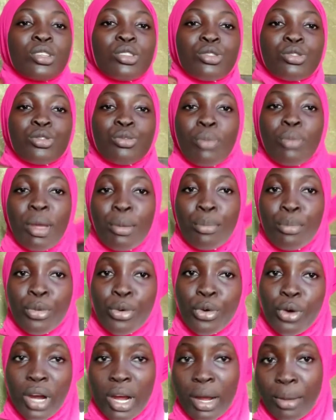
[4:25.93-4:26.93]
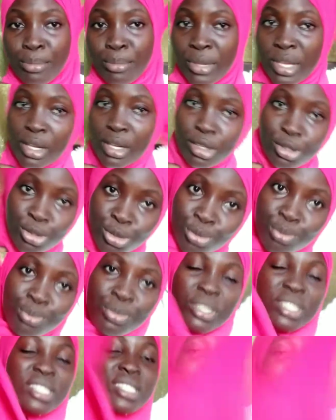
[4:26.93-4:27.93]
so my bow can be a little
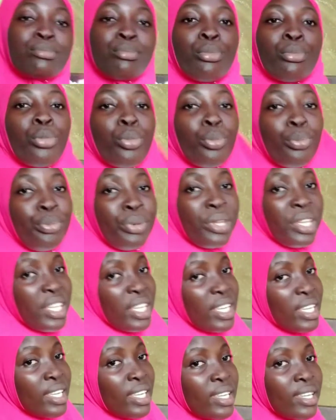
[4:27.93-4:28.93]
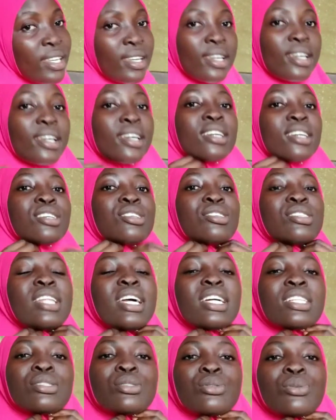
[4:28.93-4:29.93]
bit big.
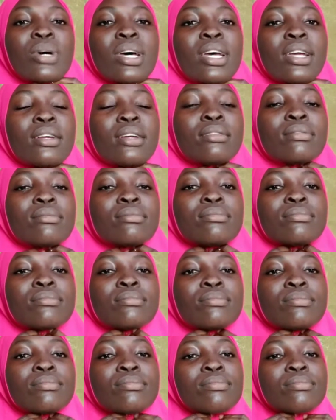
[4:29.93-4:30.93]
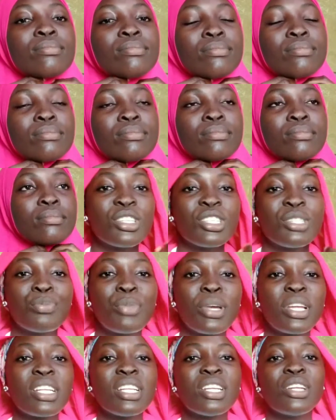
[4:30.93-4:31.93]
That's why. So
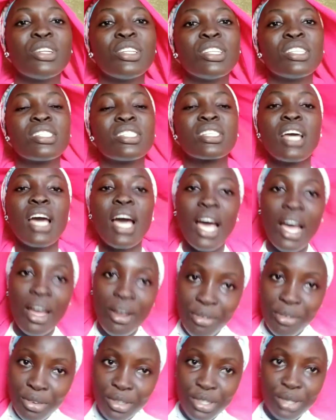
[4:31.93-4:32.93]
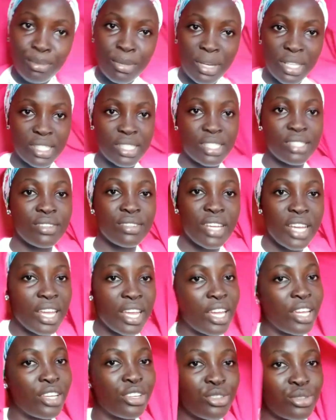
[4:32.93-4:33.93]
depending on the scarf or the
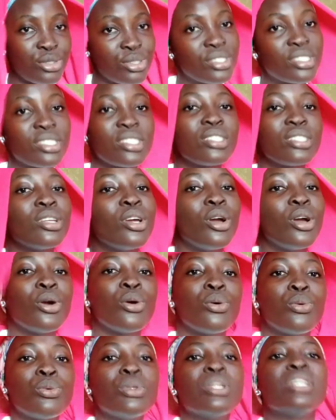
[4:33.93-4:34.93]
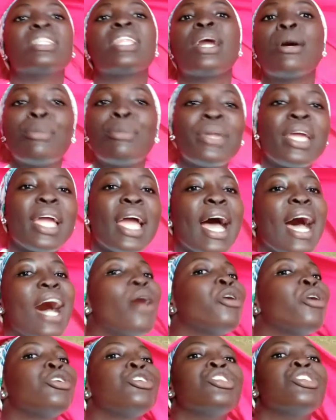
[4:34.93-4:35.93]
material you're using will determine
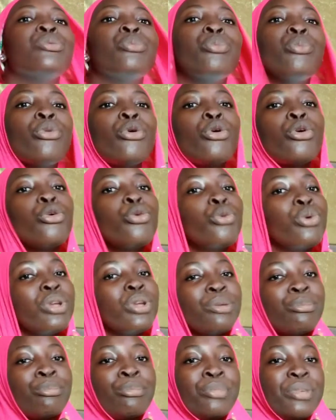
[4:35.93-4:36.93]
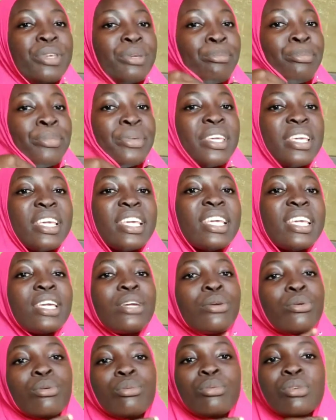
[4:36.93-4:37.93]
how the bow will be
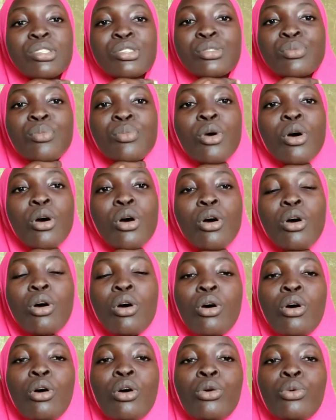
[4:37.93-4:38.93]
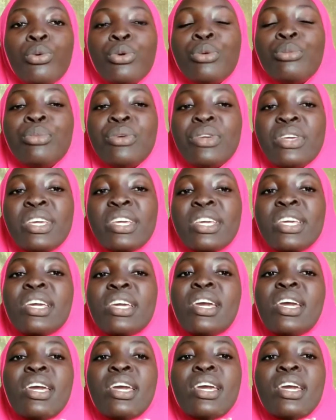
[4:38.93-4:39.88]
big, will be small, or will be